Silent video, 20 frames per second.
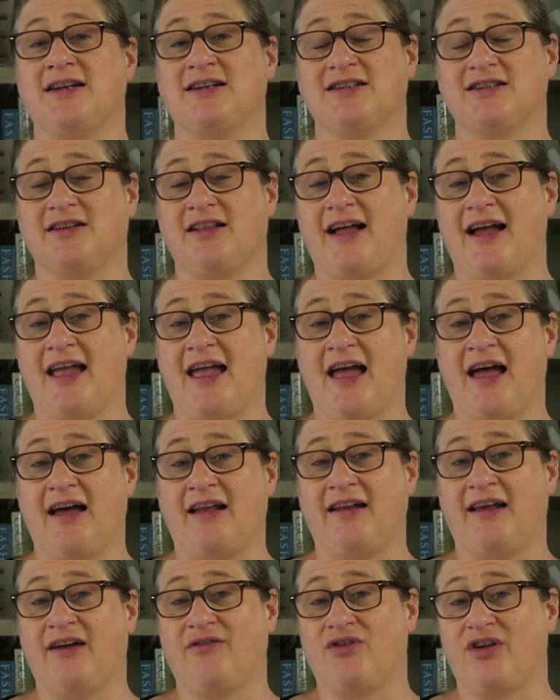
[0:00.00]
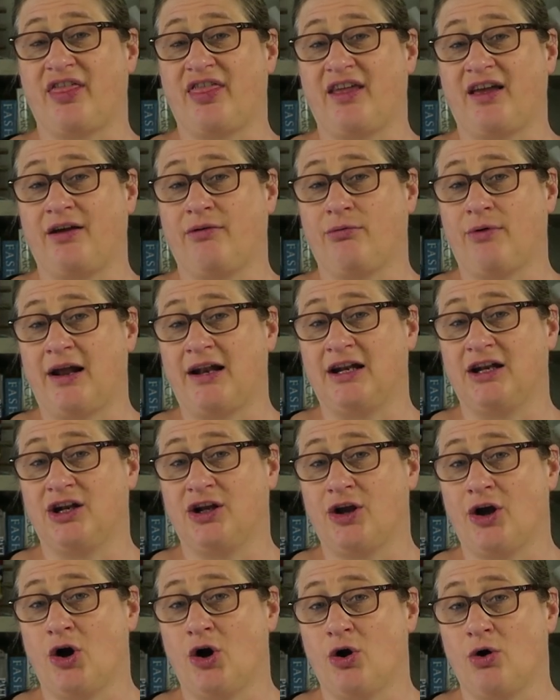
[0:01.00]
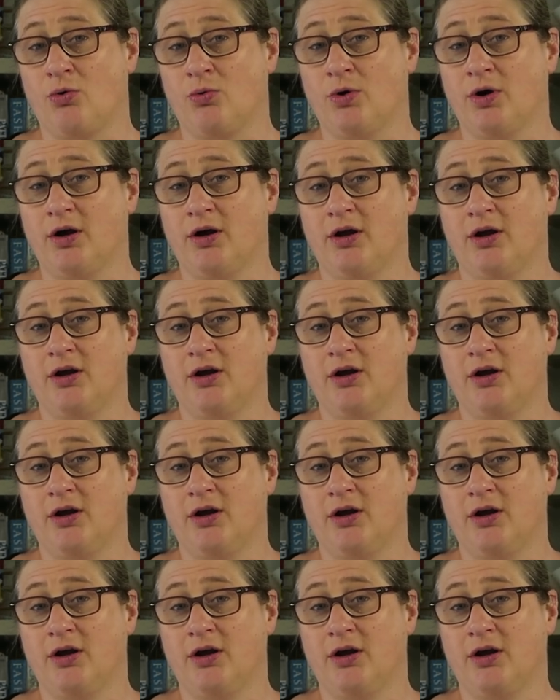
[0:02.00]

until I had everything ready to go